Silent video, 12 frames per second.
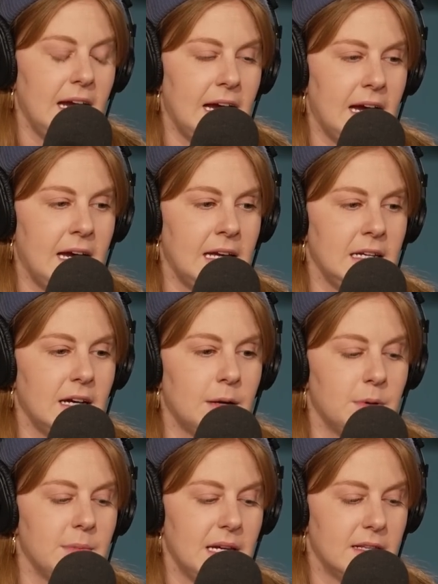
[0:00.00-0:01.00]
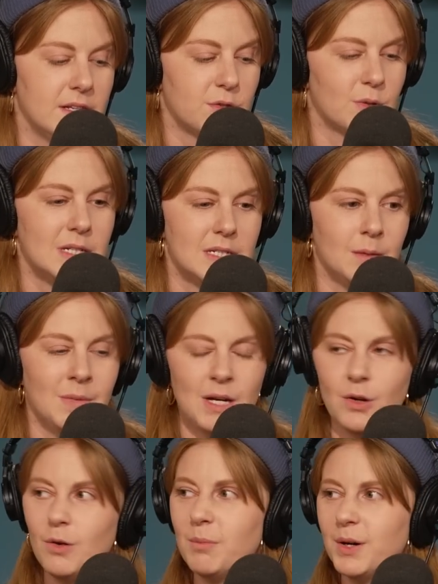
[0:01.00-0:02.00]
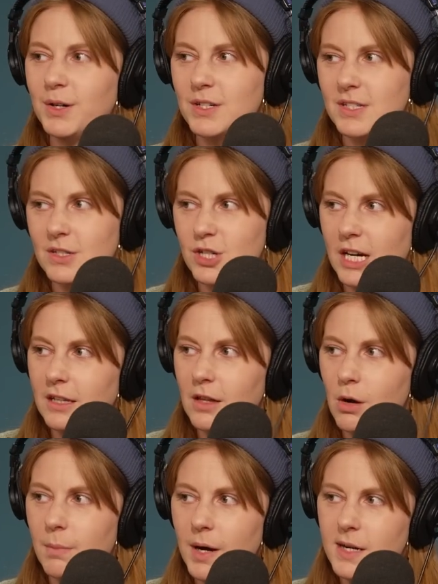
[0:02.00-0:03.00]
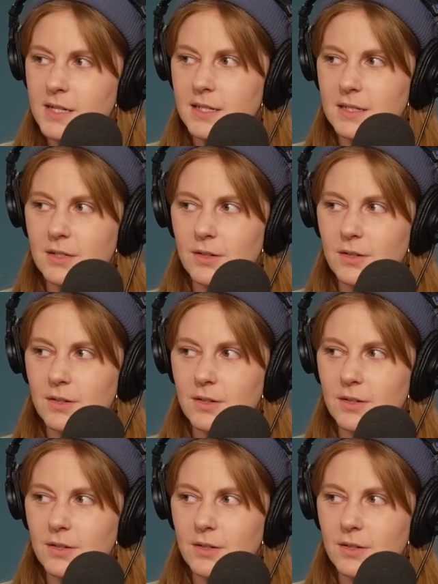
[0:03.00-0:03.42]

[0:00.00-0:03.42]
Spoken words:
and I would make these grids in my notebooks and check little boxes.